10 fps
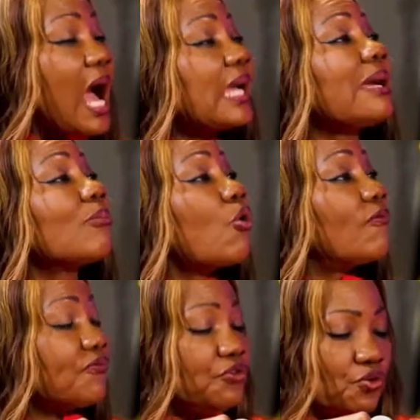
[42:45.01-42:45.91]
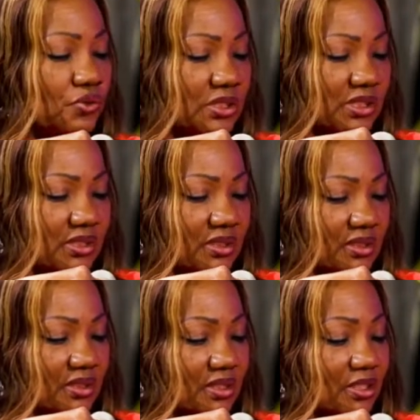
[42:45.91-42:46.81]
I am confused.
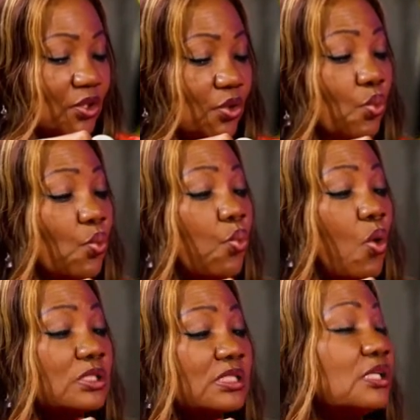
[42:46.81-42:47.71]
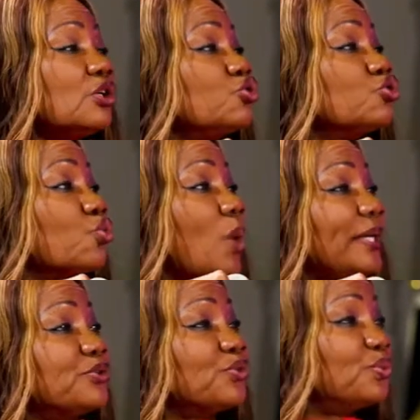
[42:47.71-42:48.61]
What do
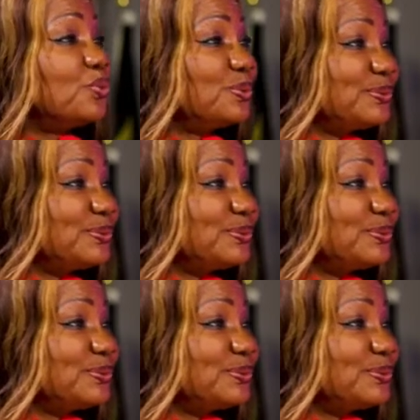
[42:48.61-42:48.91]
I do?